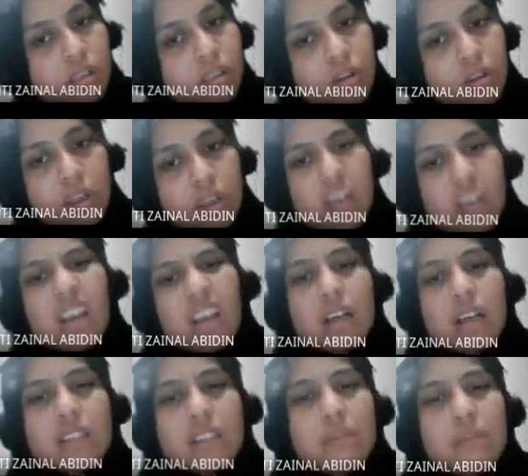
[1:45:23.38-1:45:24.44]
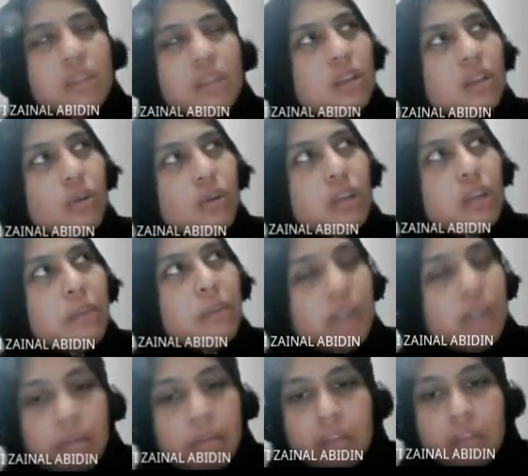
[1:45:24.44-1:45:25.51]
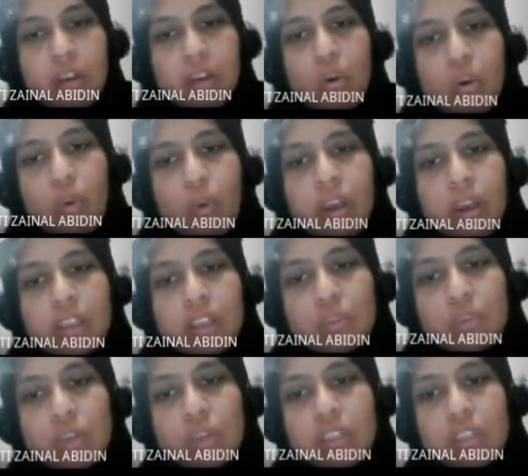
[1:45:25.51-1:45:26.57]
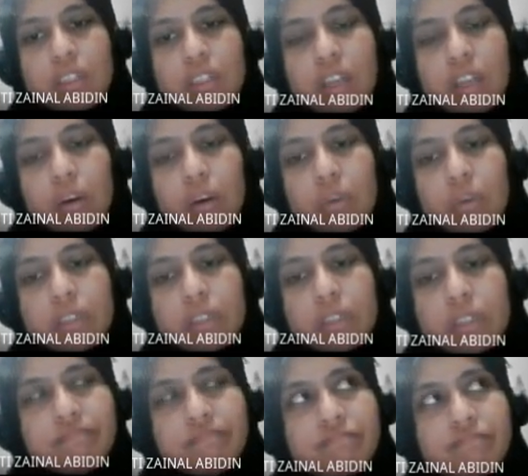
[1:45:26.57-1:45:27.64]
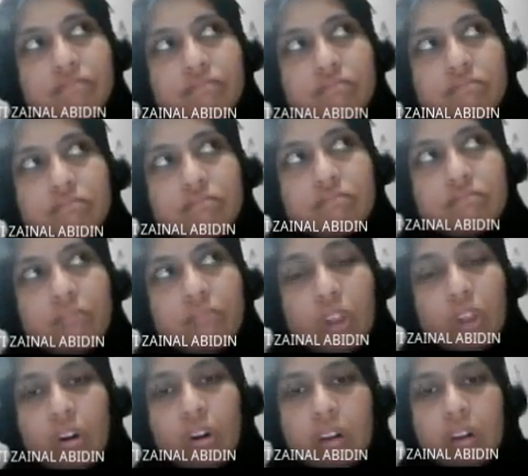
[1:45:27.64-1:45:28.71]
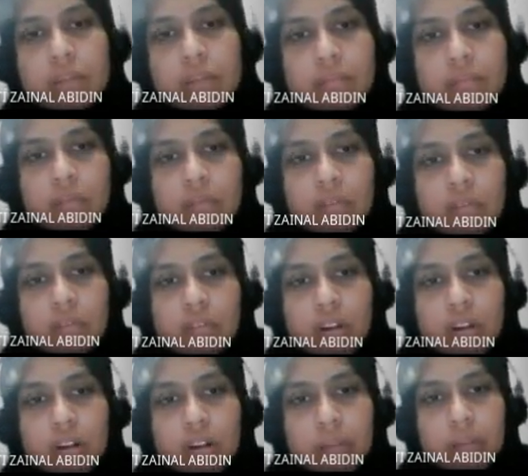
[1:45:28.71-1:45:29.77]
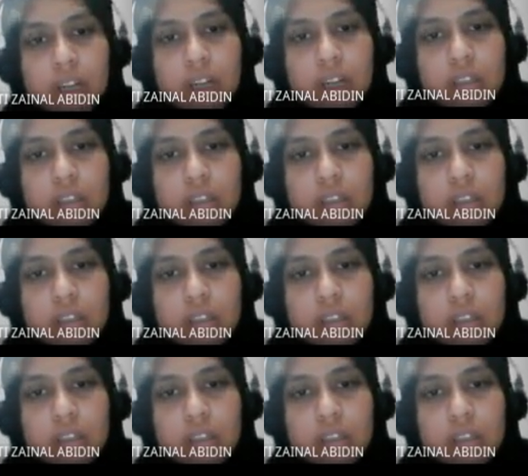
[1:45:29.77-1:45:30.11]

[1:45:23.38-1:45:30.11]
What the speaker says: okay, customer is our DB name, where this one is our column, right?